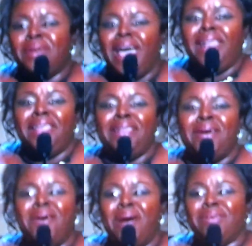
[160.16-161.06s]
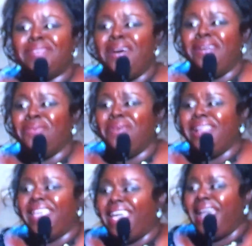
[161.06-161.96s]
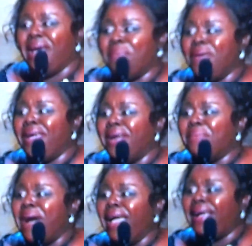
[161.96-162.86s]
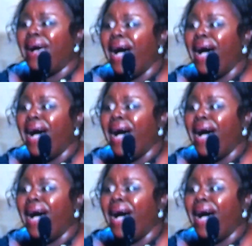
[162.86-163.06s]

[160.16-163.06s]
The seeds of stardom had been planted, not in glitz or